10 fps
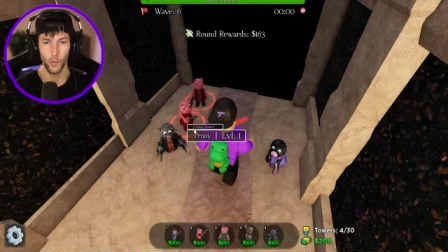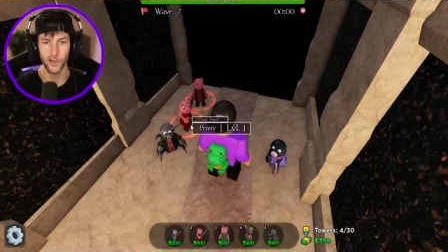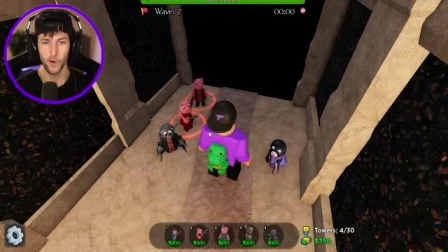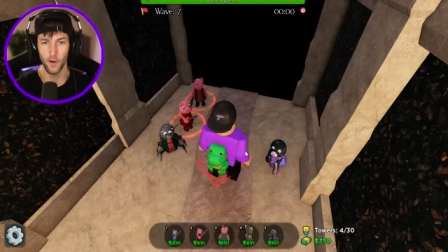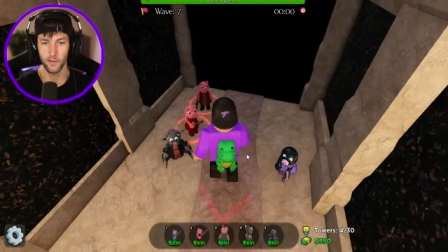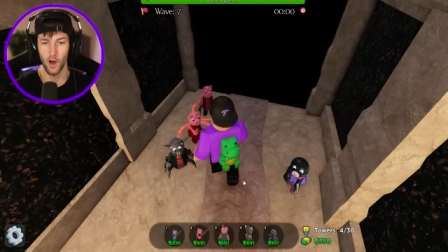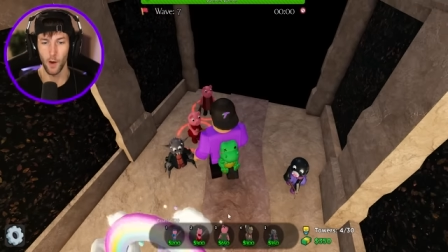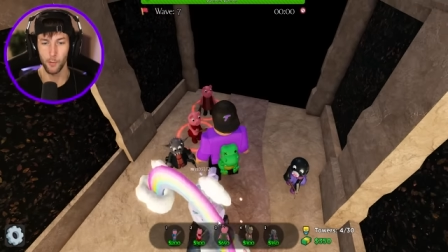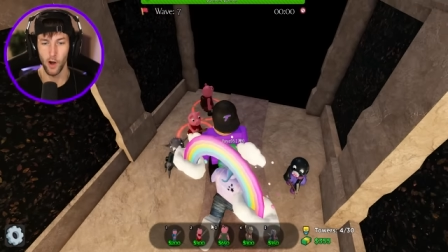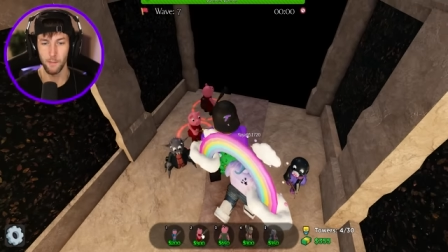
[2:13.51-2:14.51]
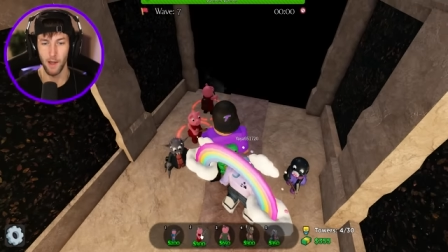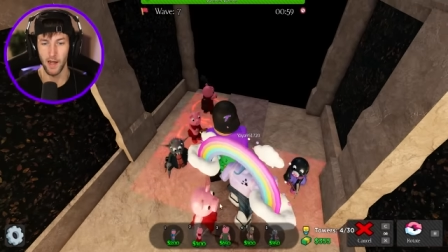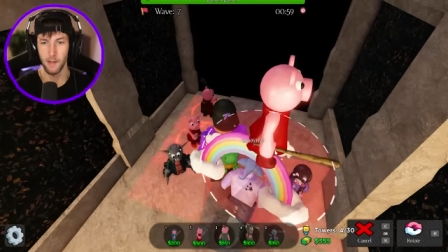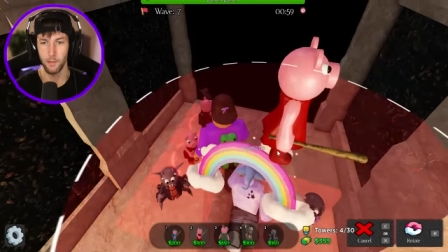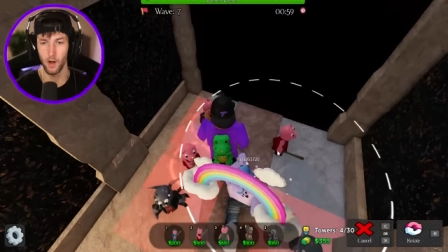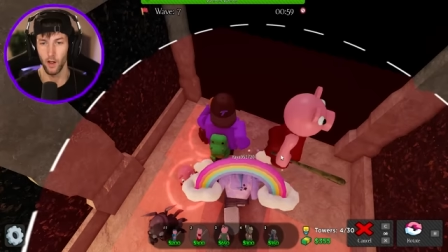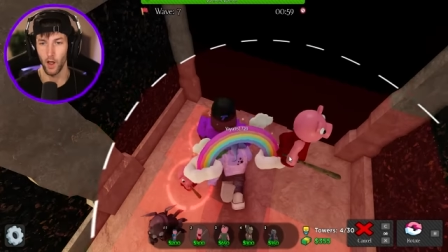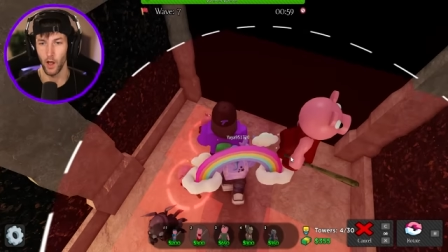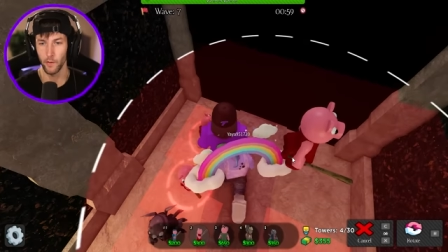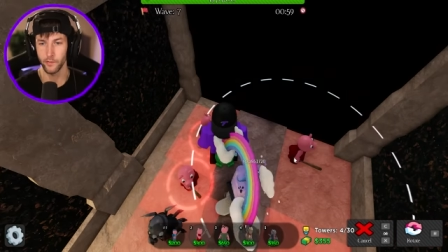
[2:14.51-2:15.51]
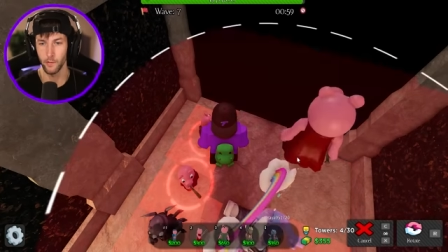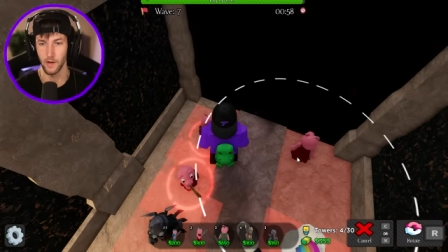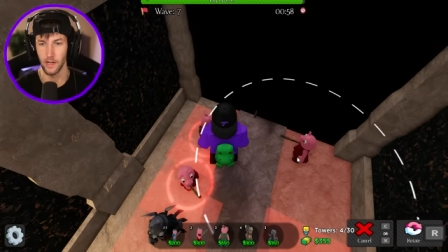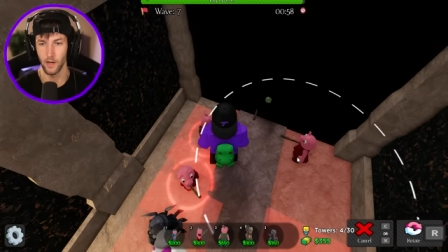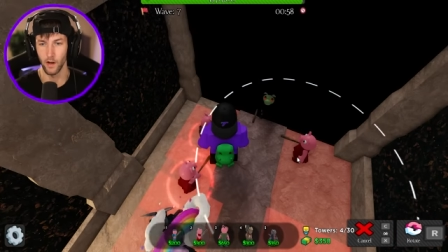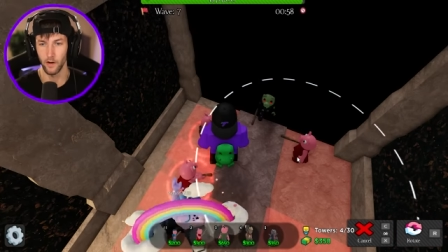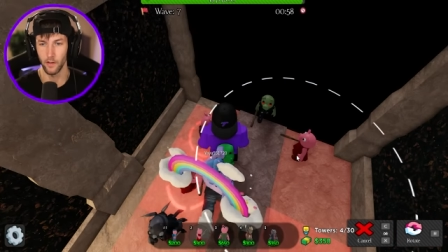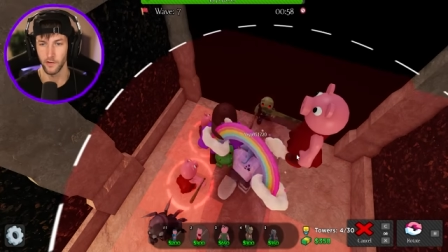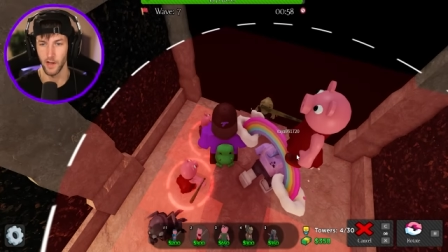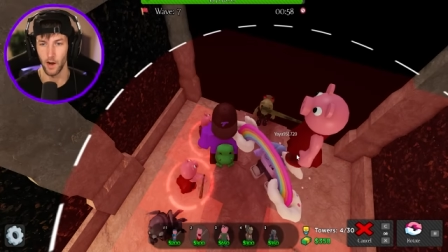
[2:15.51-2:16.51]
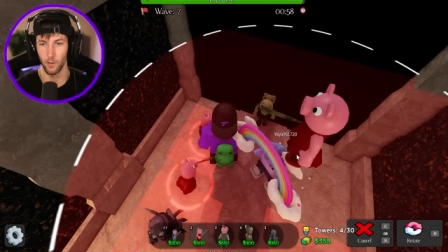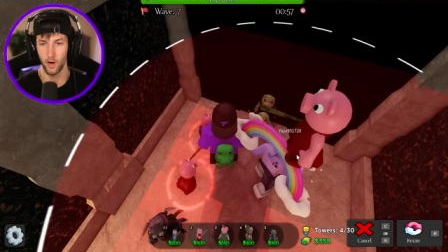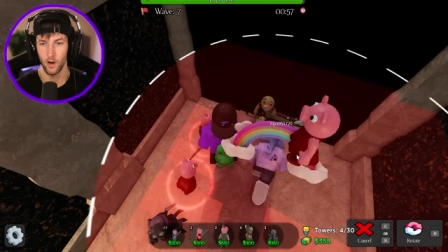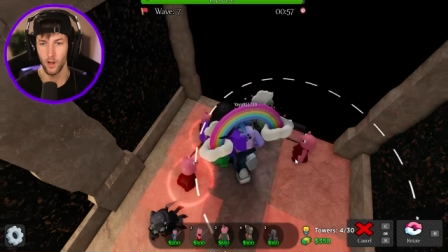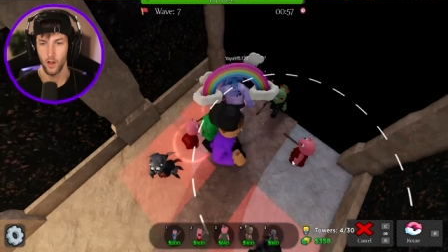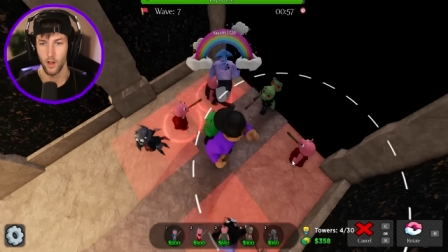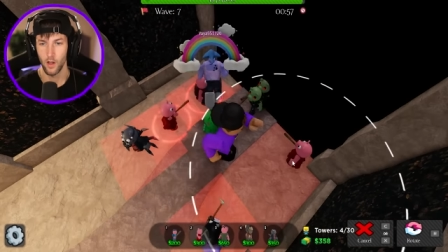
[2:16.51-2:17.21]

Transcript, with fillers: We do have to upgrade Penny, but I also need another tower.